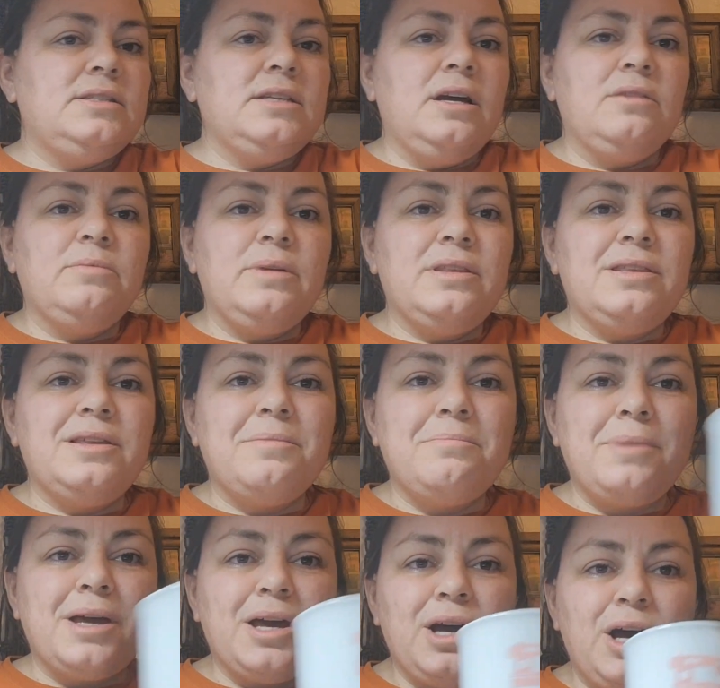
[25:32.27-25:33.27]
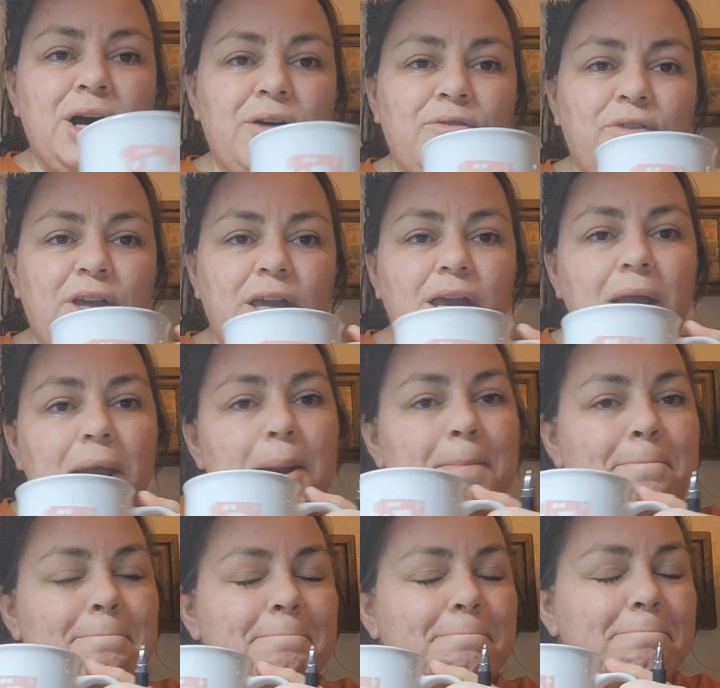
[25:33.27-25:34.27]
I'm going to sit down with my
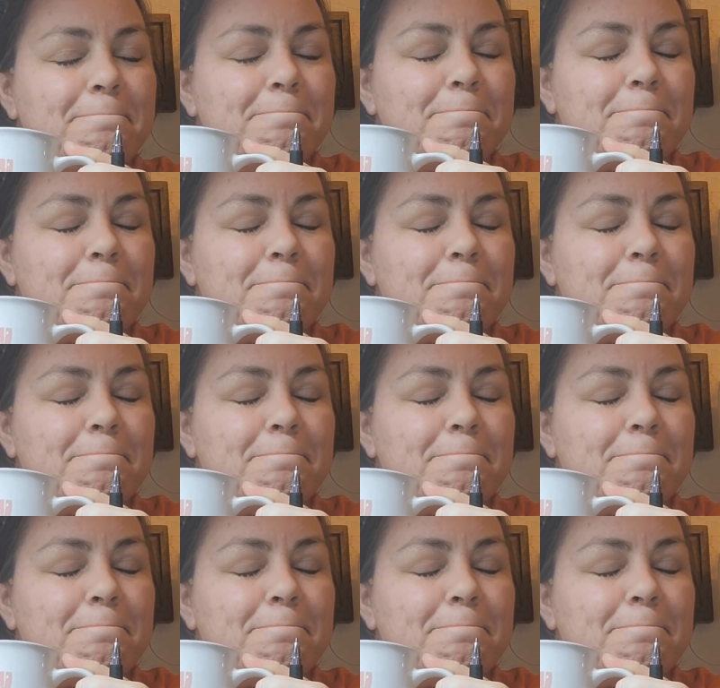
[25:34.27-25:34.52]
coffee.